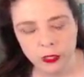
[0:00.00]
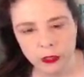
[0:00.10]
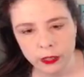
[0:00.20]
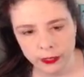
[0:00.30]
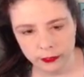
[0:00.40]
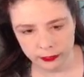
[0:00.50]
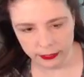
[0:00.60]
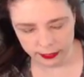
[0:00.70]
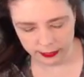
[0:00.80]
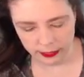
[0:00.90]
Alright,
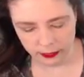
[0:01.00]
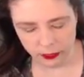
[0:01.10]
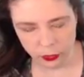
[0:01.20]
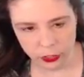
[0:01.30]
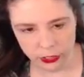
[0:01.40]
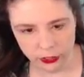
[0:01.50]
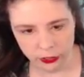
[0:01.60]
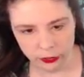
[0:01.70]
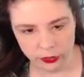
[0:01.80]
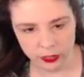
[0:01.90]
let's see if the train
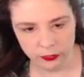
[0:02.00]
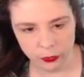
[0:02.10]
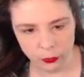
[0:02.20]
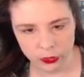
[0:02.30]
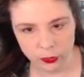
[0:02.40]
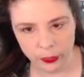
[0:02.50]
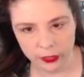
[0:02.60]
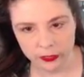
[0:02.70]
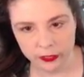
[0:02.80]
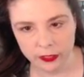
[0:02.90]
goes, see if it works
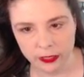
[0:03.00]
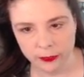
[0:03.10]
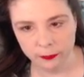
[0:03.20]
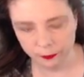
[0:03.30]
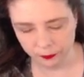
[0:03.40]
better this time.